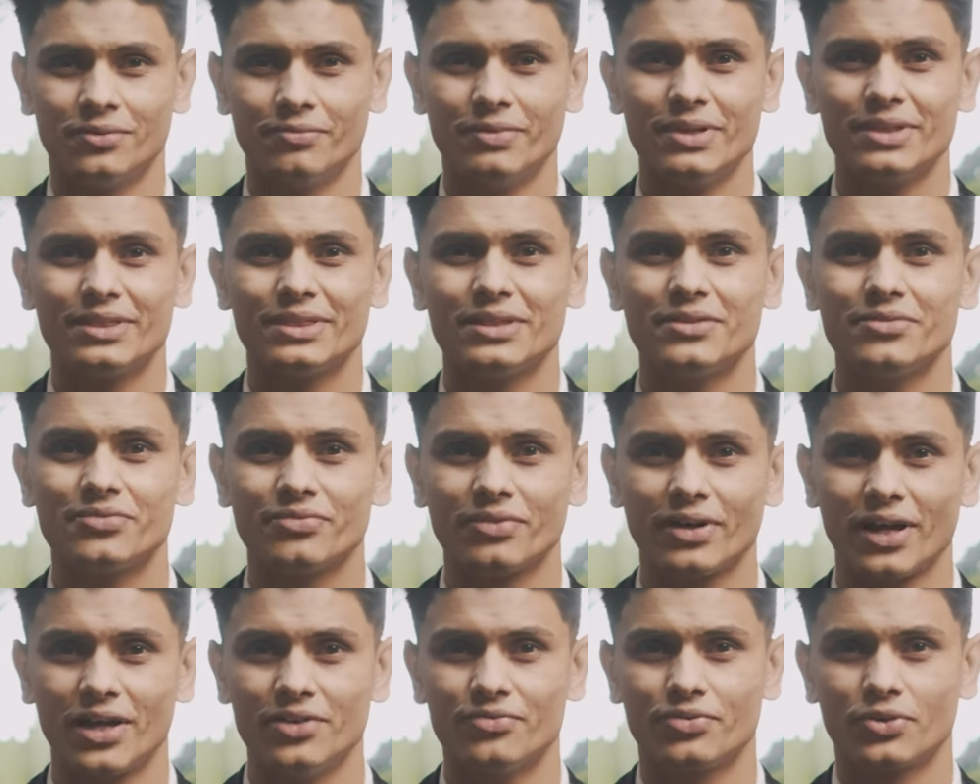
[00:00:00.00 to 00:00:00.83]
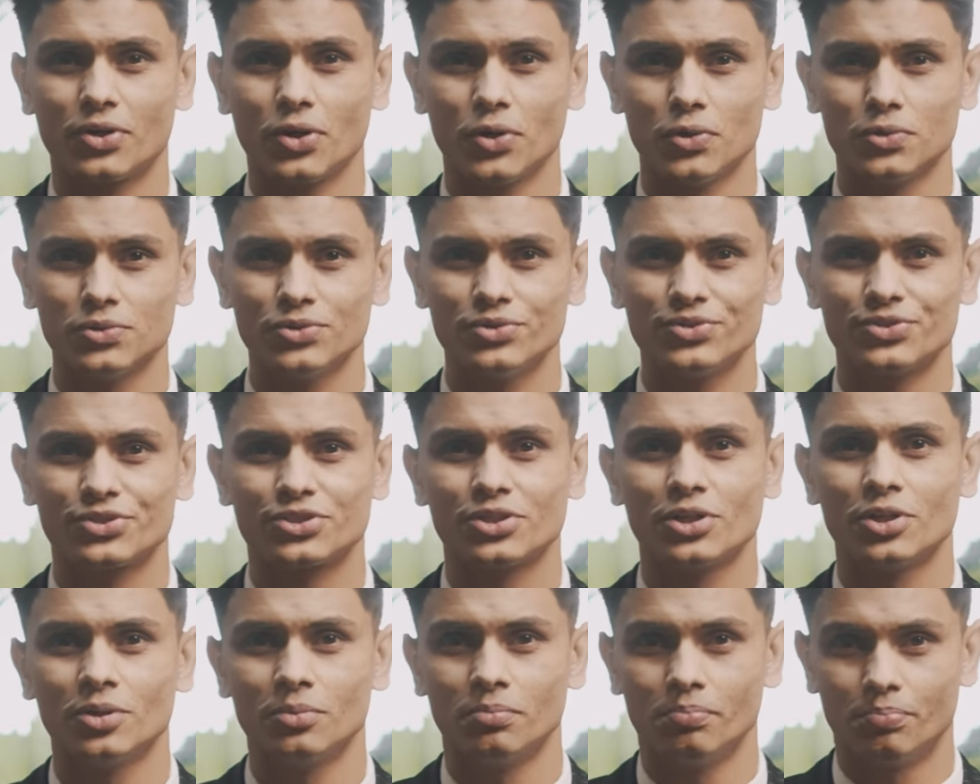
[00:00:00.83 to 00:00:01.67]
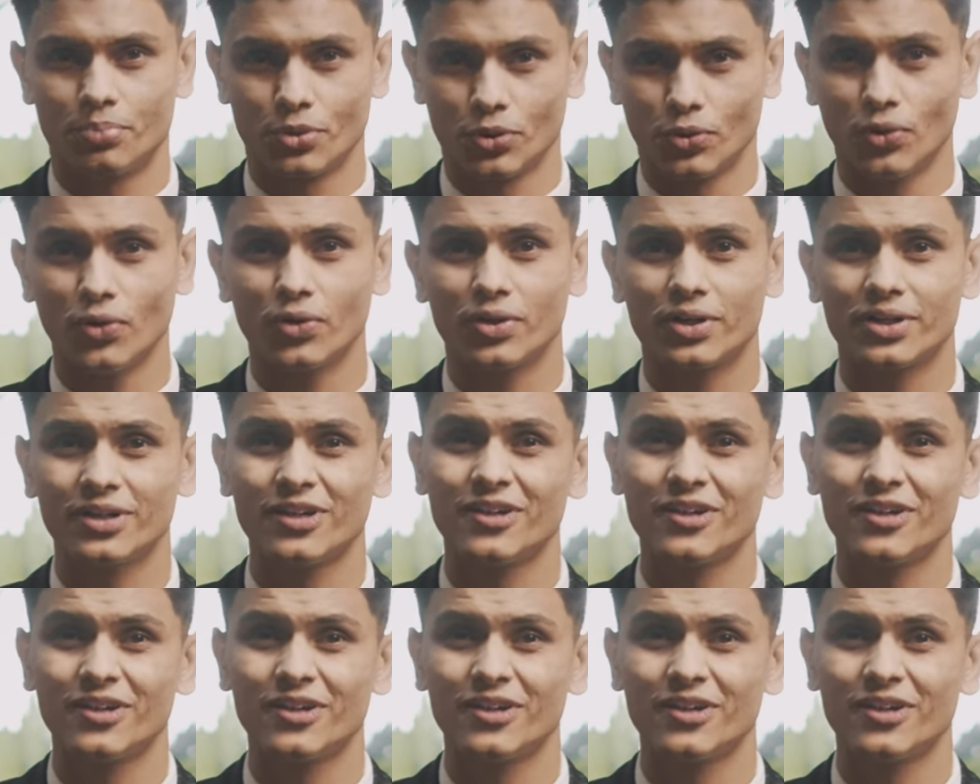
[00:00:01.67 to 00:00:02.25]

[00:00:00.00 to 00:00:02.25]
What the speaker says: with the five close broke